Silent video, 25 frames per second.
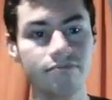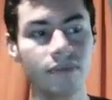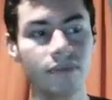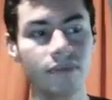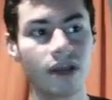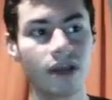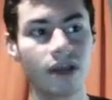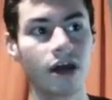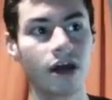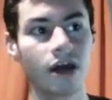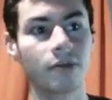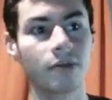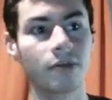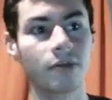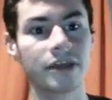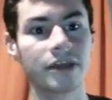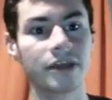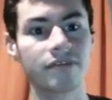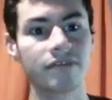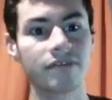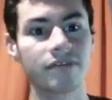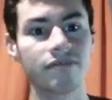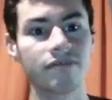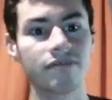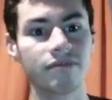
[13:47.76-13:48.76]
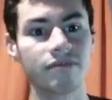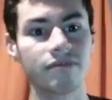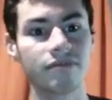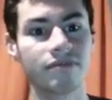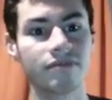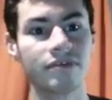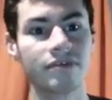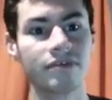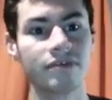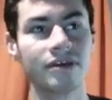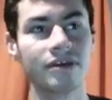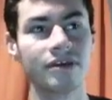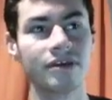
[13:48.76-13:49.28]

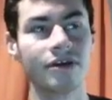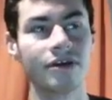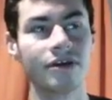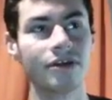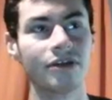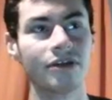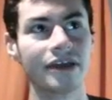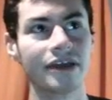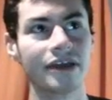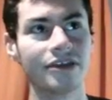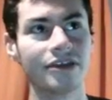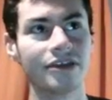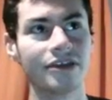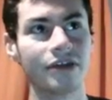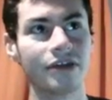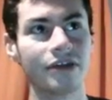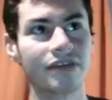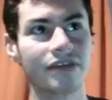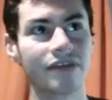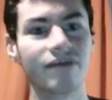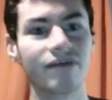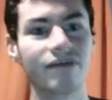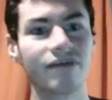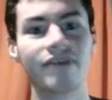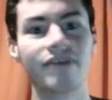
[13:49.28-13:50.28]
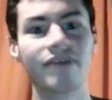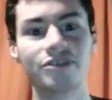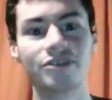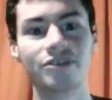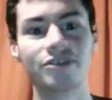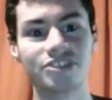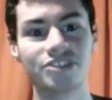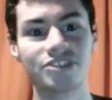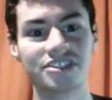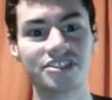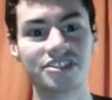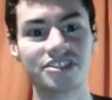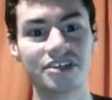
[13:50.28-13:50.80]

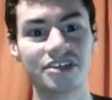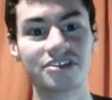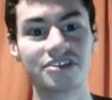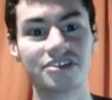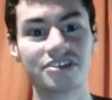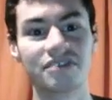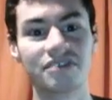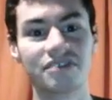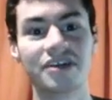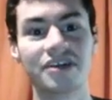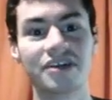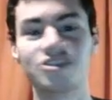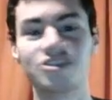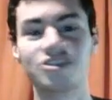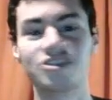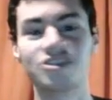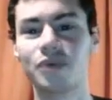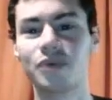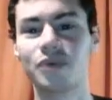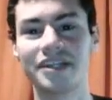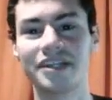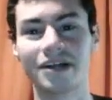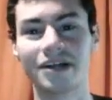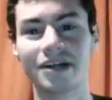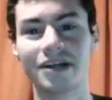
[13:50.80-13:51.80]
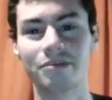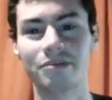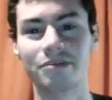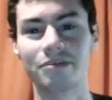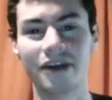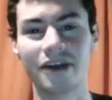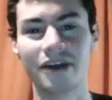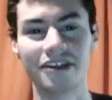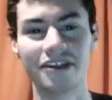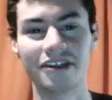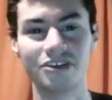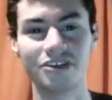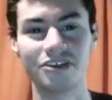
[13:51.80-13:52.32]
500 sales of like a $20
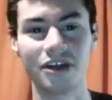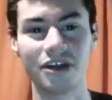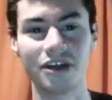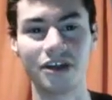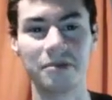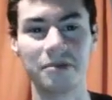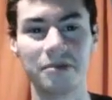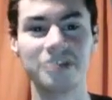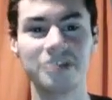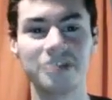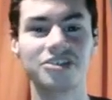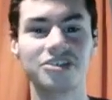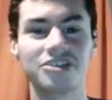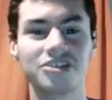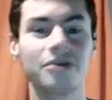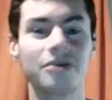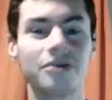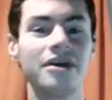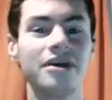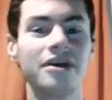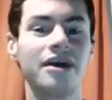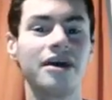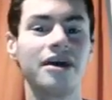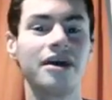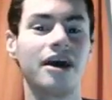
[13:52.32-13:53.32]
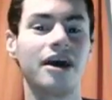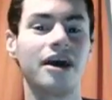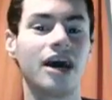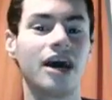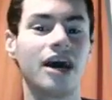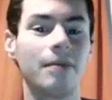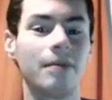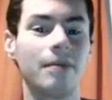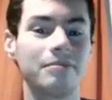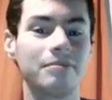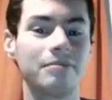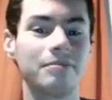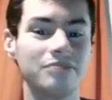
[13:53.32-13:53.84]
product, you know what I mean? So
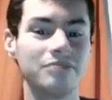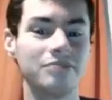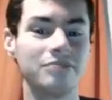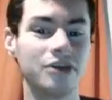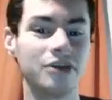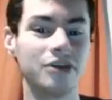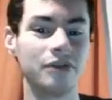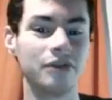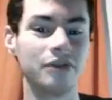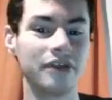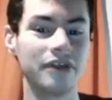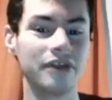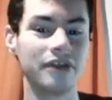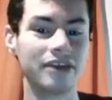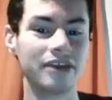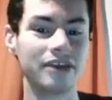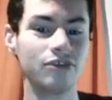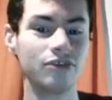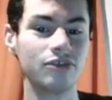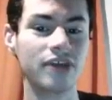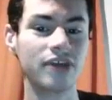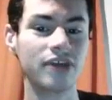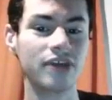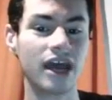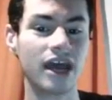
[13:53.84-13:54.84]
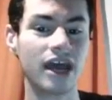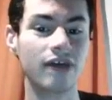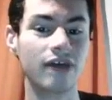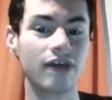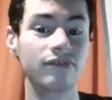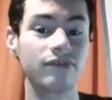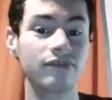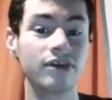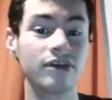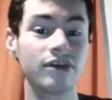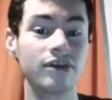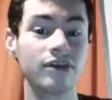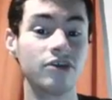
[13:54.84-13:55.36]
like you
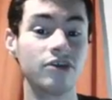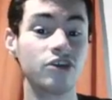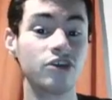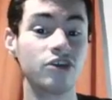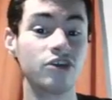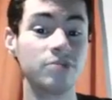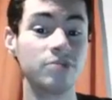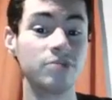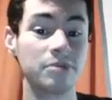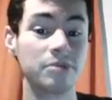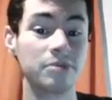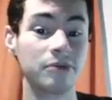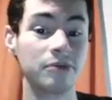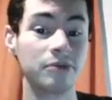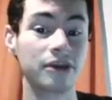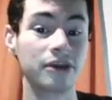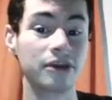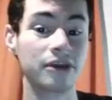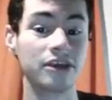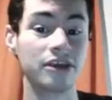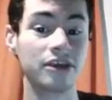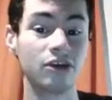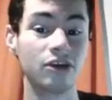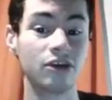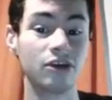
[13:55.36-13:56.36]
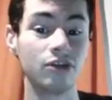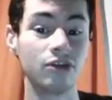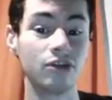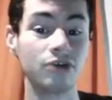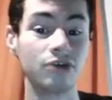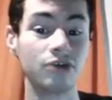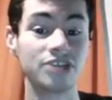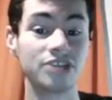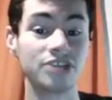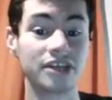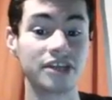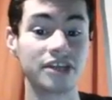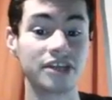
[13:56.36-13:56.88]
could be promoting low
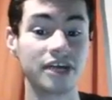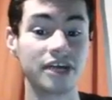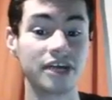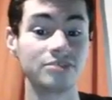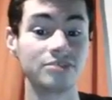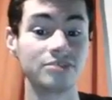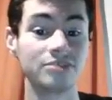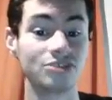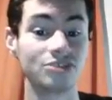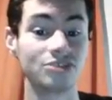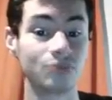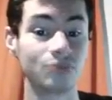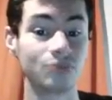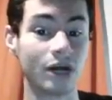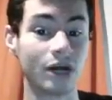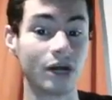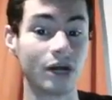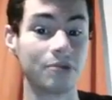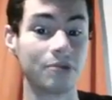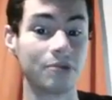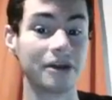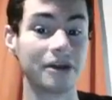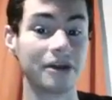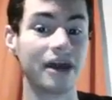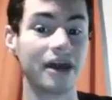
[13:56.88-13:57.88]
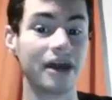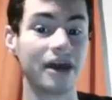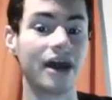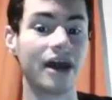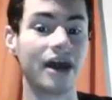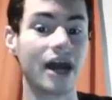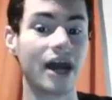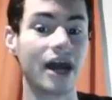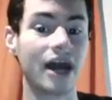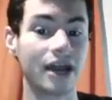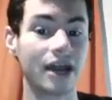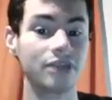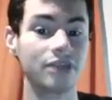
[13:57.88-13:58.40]
ticket items as well. But
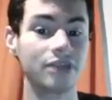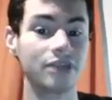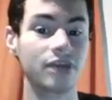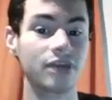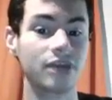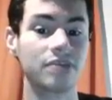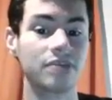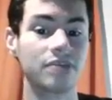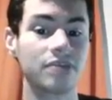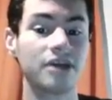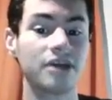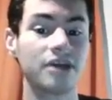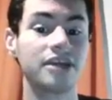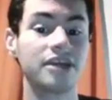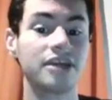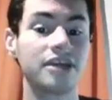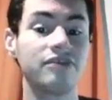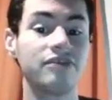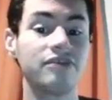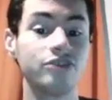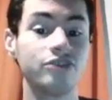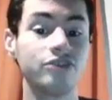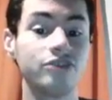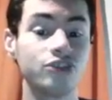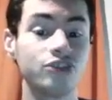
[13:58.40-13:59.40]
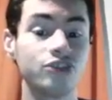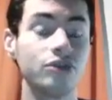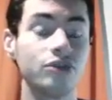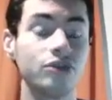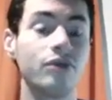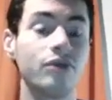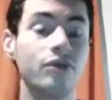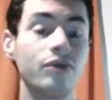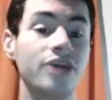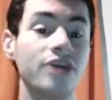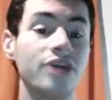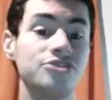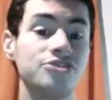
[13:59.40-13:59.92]
I highly recommend that if you truly
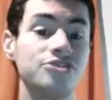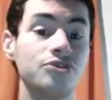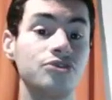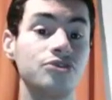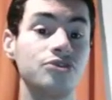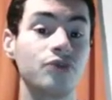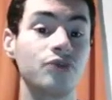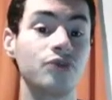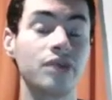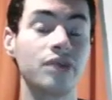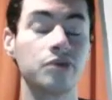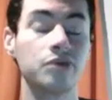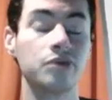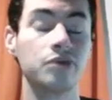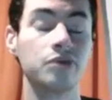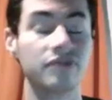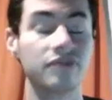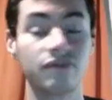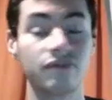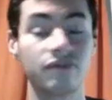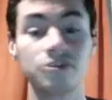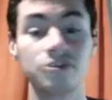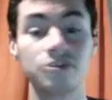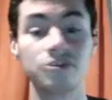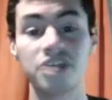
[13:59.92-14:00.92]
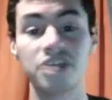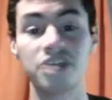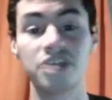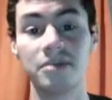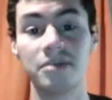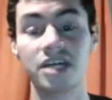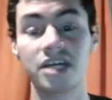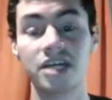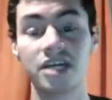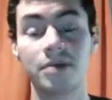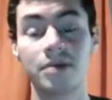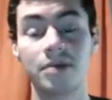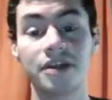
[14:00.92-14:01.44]
want to create more of a full-time
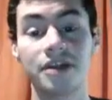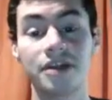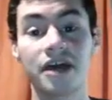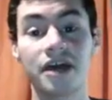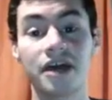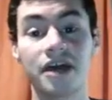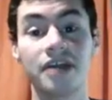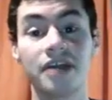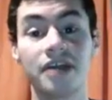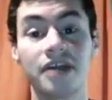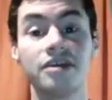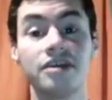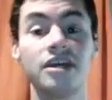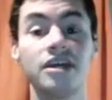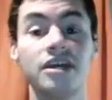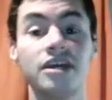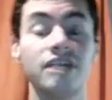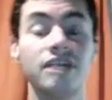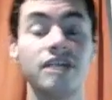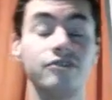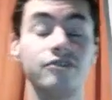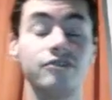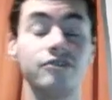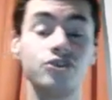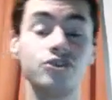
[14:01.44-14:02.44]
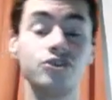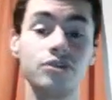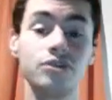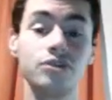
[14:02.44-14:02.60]
income online, if you truly